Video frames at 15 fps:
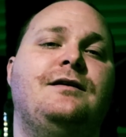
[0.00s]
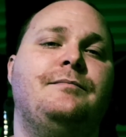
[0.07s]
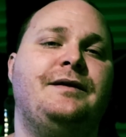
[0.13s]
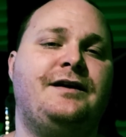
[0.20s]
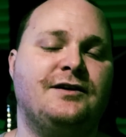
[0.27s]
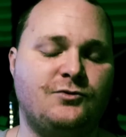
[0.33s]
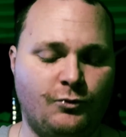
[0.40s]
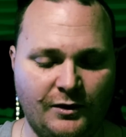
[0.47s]

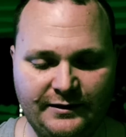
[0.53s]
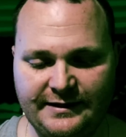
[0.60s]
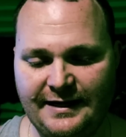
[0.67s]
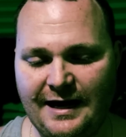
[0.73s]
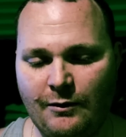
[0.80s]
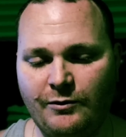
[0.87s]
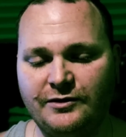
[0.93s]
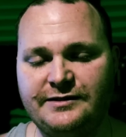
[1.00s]
Because one
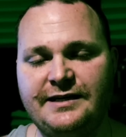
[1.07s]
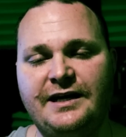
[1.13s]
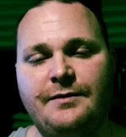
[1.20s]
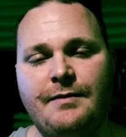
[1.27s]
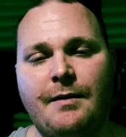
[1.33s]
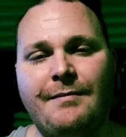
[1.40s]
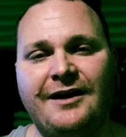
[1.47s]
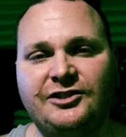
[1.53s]
thing I will tell you
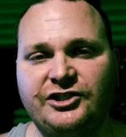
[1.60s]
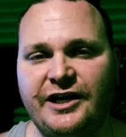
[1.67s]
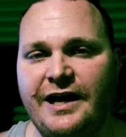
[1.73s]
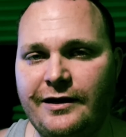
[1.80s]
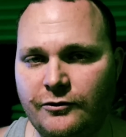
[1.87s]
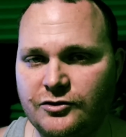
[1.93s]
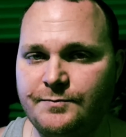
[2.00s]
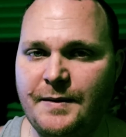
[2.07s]
about my
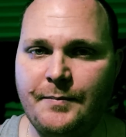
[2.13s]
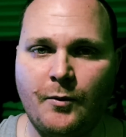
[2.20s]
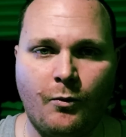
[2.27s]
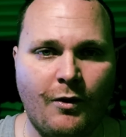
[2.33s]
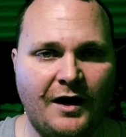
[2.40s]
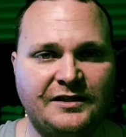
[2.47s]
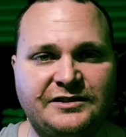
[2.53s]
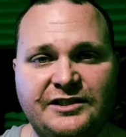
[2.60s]
channel is people
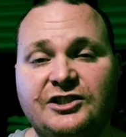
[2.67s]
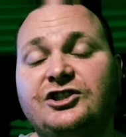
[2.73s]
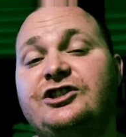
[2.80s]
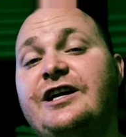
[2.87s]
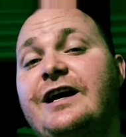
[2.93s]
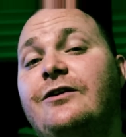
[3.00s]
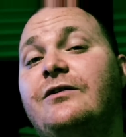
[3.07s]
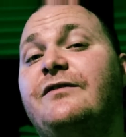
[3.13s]
watch this
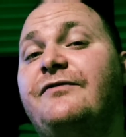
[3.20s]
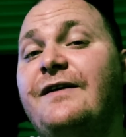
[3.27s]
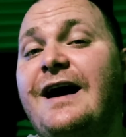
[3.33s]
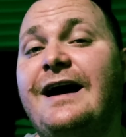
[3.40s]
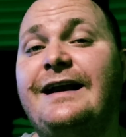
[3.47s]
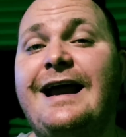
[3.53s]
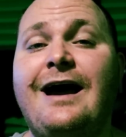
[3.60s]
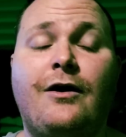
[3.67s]
channel to
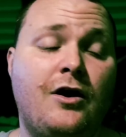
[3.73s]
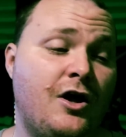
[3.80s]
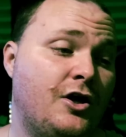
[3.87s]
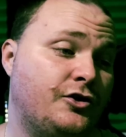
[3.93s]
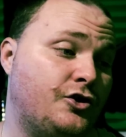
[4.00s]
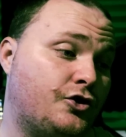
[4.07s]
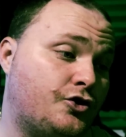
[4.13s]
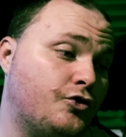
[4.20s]
find out
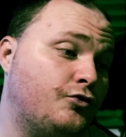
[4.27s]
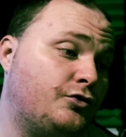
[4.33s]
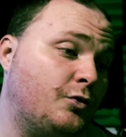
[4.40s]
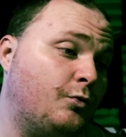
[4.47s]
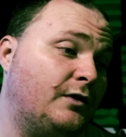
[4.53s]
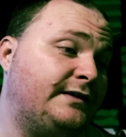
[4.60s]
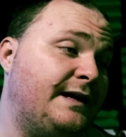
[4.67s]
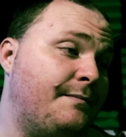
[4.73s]
the truth
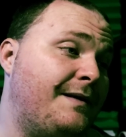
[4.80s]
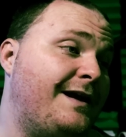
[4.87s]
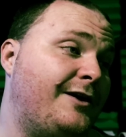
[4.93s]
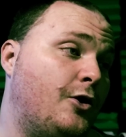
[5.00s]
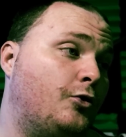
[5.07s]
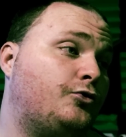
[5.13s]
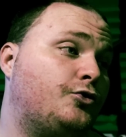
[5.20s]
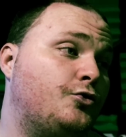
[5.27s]
of what they may
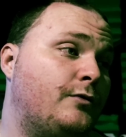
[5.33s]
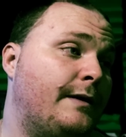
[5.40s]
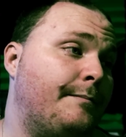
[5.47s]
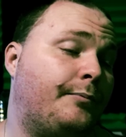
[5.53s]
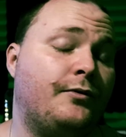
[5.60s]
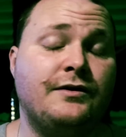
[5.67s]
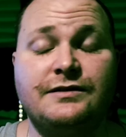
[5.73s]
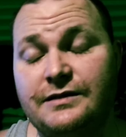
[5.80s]
go through in
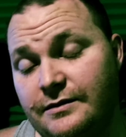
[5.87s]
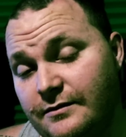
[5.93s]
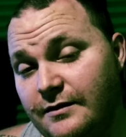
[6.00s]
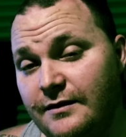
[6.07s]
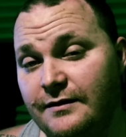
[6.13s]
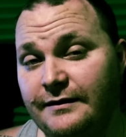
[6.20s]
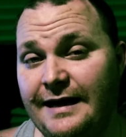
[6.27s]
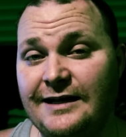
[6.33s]
prison.
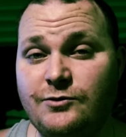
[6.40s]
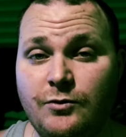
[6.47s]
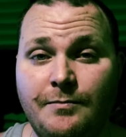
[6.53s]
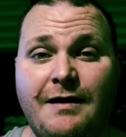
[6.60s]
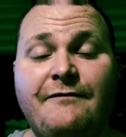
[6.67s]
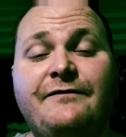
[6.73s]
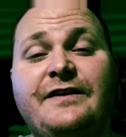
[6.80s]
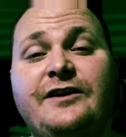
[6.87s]
That's what
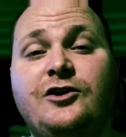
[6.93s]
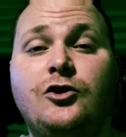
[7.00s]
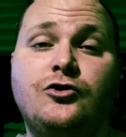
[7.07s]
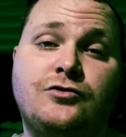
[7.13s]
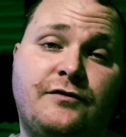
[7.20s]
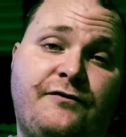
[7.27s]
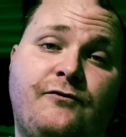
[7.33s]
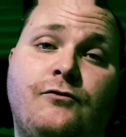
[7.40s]
my
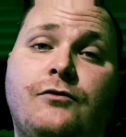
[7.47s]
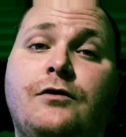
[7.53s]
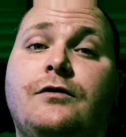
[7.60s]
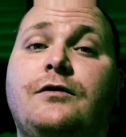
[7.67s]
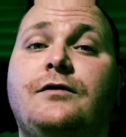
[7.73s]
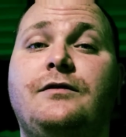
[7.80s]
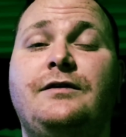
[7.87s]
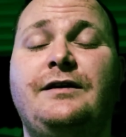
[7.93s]
videos are for.
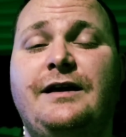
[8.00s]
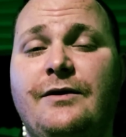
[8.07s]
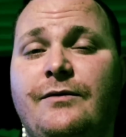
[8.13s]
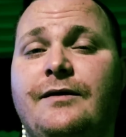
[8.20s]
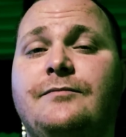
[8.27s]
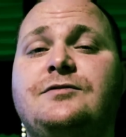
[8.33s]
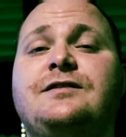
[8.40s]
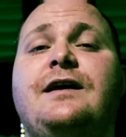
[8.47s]
You get
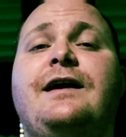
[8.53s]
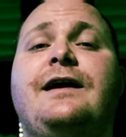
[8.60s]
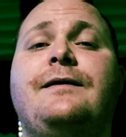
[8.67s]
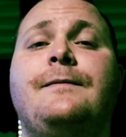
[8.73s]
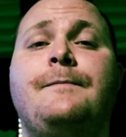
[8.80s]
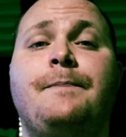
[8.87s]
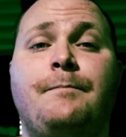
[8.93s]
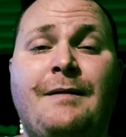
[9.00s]
what I'm
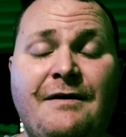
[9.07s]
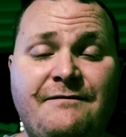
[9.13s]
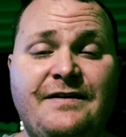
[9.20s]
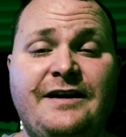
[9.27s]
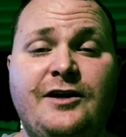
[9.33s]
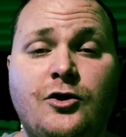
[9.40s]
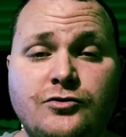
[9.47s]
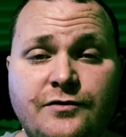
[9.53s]
saying? My
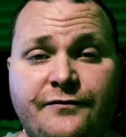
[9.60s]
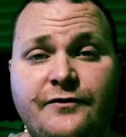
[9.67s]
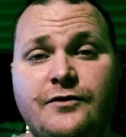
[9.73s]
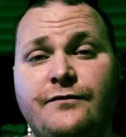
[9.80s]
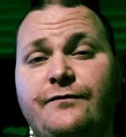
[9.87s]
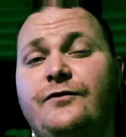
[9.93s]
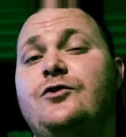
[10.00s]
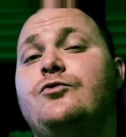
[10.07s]
videos are for
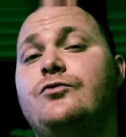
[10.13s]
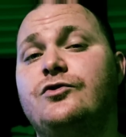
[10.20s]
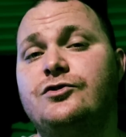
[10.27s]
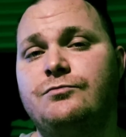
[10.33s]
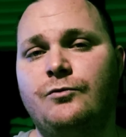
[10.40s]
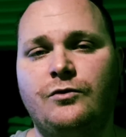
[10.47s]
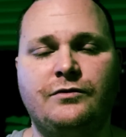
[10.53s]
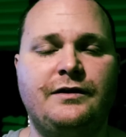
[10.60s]
the
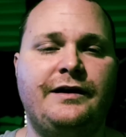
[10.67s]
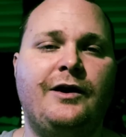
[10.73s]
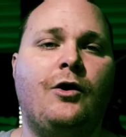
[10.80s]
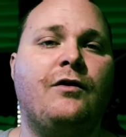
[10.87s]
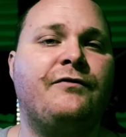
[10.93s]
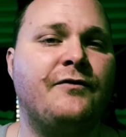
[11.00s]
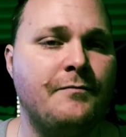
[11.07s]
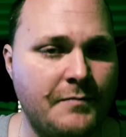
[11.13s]
viewers more than they
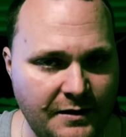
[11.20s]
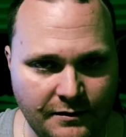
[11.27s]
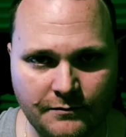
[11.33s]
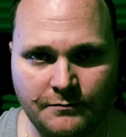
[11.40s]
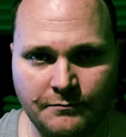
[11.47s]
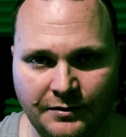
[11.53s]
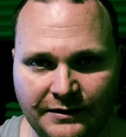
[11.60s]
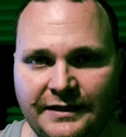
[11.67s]
are for
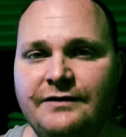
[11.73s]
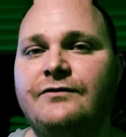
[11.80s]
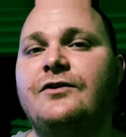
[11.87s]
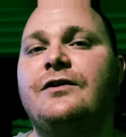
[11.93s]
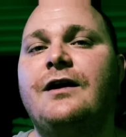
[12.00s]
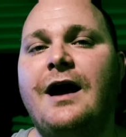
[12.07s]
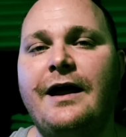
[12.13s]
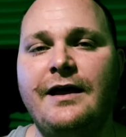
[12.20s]
me, believe it
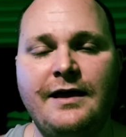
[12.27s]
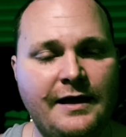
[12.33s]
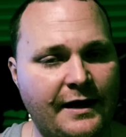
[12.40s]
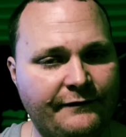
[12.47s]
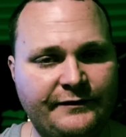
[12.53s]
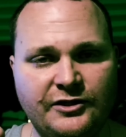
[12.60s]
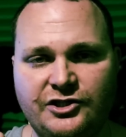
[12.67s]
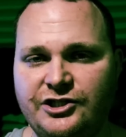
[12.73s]
or not.
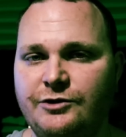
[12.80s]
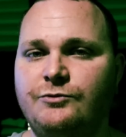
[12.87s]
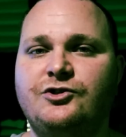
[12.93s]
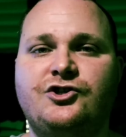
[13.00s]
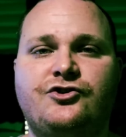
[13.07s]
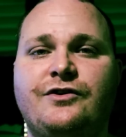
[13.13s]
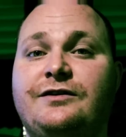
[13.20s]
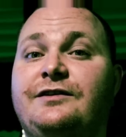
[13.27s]
If this shit
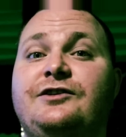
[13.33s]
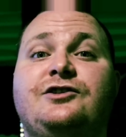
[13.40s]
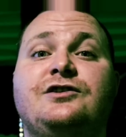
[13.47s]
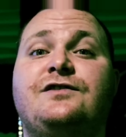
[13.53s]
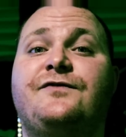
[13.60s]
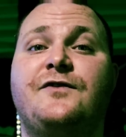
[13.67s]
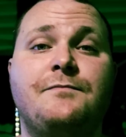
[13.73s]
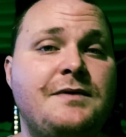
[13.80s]
was strictly
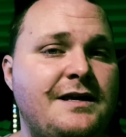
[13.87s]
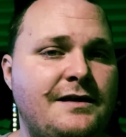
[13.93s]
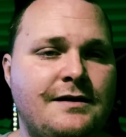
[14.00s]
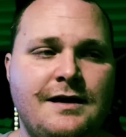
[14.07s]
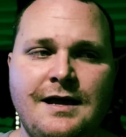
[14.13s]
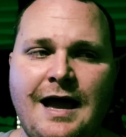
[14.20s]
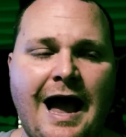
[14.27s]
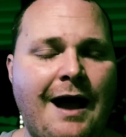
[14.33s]
just for me,
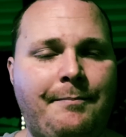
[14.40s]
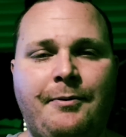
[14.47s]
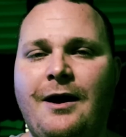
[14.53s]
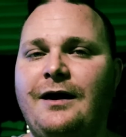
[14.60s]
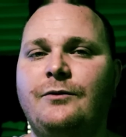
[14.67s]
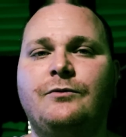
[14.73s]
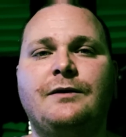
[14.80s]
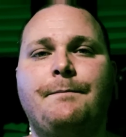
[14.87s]
I
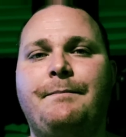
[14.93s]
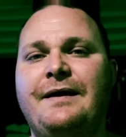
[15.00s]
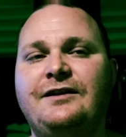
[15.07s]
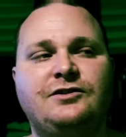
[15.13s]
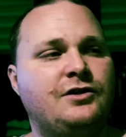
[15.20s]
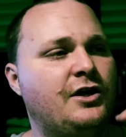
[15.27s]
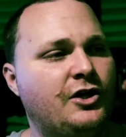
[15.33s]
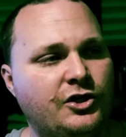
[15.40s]
probably would have
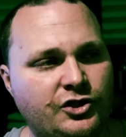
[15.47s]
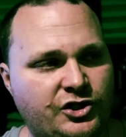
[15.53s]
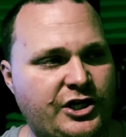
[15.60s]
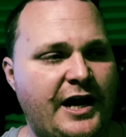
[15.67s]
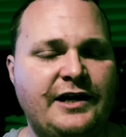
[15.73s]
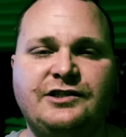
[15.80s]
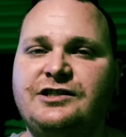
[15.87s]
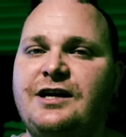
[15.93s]
been
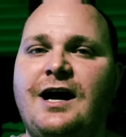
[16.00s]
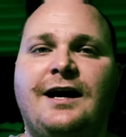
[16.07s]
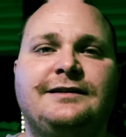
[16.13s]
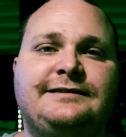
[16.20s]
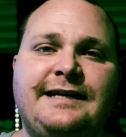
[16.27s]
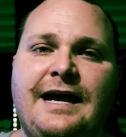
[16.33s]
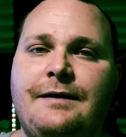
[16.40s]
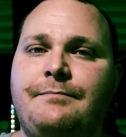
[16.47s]
changed
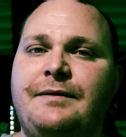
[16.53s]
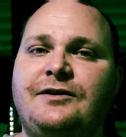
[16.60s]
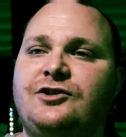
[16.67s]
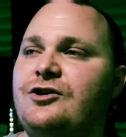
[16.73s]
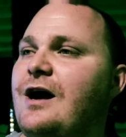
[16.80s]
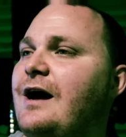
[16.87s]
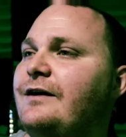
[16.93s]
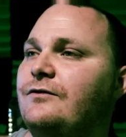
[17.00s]
content and been
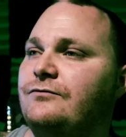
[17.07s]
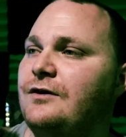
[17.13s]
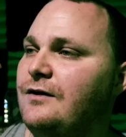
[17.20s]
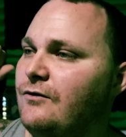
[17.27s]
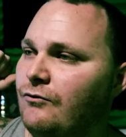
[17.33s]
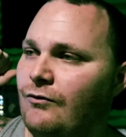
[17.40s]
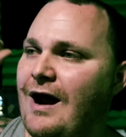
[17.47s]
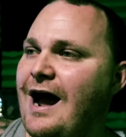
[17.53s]
trying to
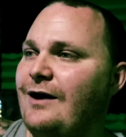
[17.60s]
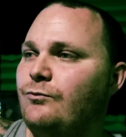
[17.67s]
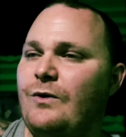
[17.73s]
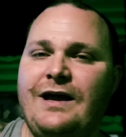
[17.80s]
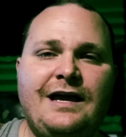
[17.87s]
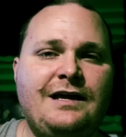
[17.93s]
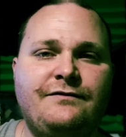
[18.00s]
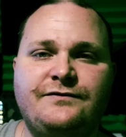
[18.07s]
ride
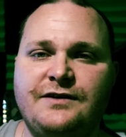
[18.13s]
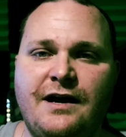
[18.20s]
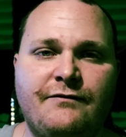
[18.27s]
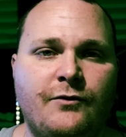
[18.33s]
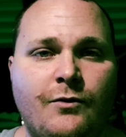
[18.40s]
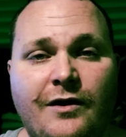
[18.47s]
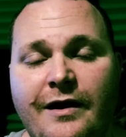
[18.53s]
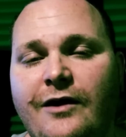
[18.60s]
waves
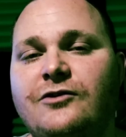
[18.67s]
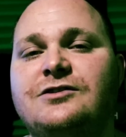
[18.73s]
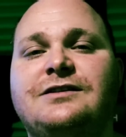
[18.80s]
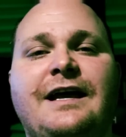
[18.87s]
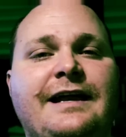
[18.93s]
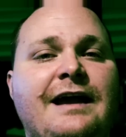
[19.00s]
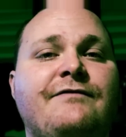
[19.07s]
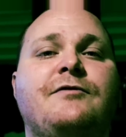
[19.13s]
everywhere else
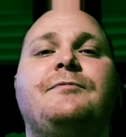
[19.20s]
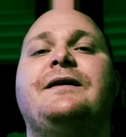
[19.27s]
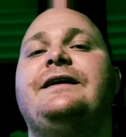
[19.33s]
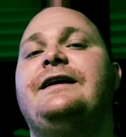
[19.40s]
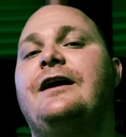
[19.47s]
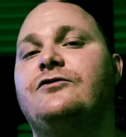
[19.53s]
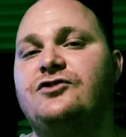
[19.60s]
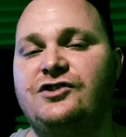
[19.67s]
like
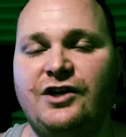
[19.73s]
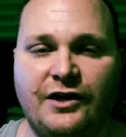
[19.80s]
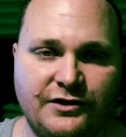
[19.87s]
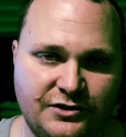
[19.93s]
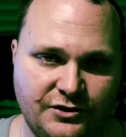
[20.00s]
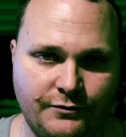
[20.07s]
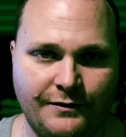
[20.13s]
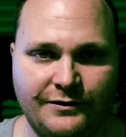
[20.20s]
everybody else
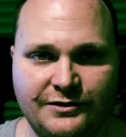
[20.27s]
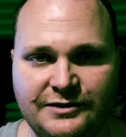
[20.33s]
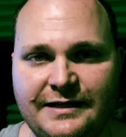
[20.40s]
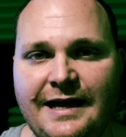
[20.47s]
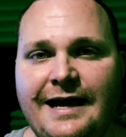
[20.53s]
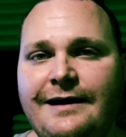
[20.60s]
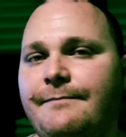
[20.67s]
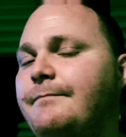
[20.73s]
does. You
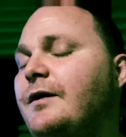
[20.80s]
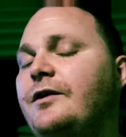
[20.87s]
understand?